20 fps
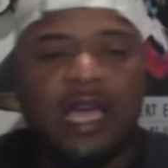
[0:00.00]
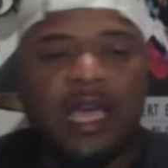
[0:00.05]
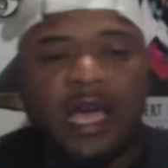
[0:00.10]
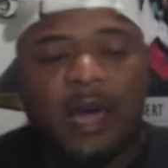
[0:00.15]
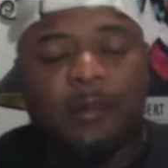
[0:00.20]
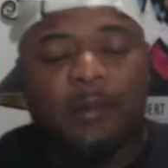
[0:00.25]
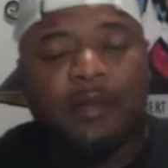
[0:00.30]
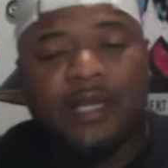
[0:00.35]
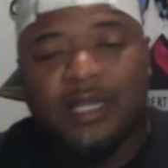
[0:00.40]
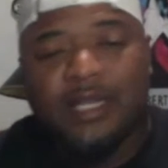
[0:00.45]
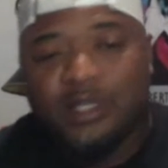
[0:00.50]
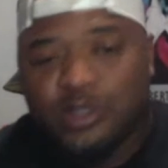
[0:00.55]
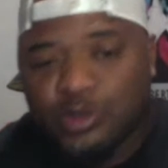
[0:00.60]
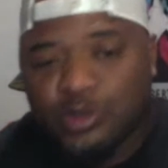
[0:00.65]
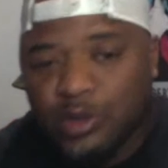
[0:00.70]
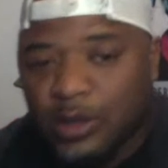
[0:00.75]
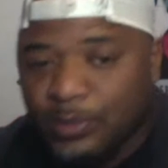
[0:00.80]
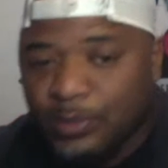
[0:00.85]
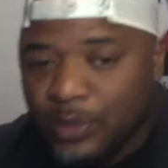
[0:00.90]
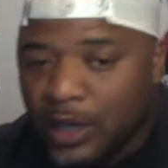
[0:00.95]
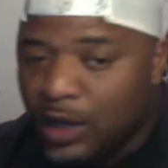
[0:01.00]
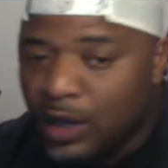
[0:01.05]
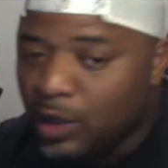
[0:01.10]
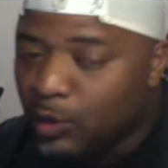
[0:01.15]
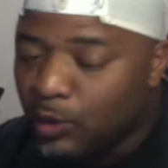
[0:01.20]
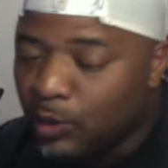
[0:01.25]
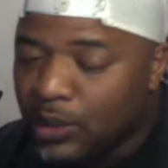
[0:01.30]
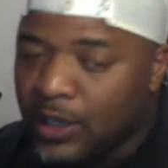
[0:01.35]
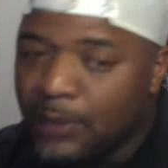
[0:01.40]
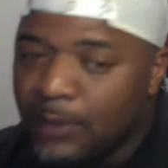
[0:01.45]
I believe Trump the only
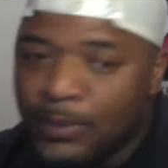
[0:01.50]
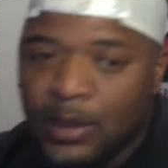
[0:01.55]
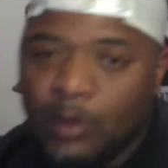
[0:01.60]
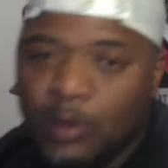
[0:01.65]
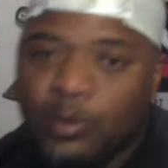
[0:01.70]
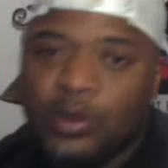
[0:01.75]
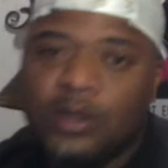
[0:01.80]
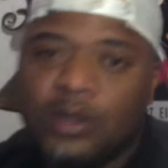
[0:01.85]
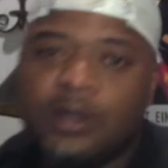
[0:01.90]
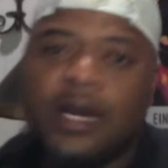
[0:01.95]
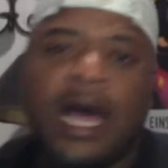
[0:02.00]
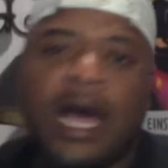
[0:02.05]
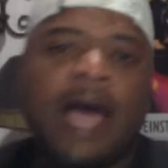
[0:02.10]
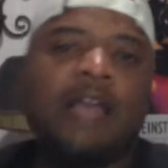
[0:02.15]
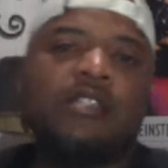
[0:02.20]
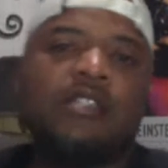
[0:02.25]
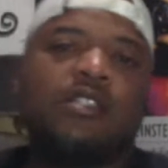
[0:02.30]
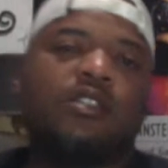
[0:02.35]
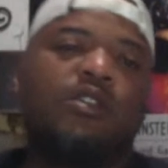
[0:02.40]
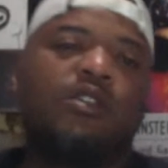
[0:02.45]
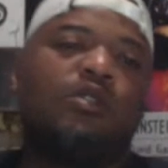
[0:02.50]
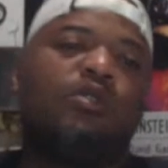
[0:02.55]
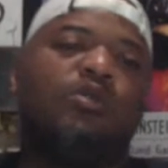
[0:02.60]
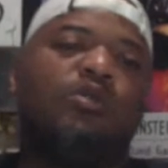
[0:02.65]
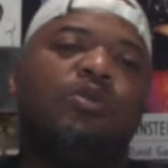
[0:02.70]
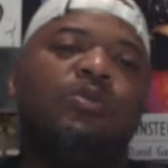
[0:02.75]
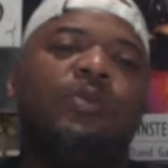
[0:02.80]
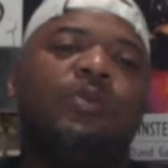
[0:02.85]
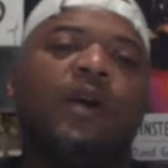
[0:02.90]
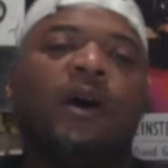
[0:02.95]
one that met with Ice
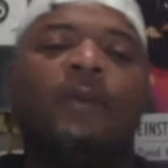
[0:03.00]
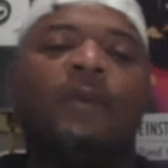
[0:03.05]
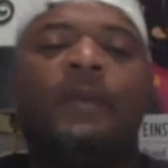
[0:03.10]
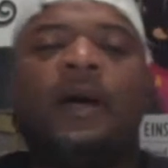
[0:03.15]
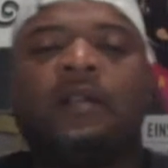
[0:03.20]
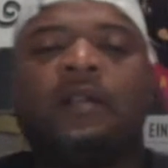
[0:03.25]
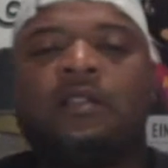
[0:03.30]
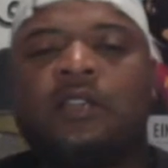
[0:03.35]
Cube about the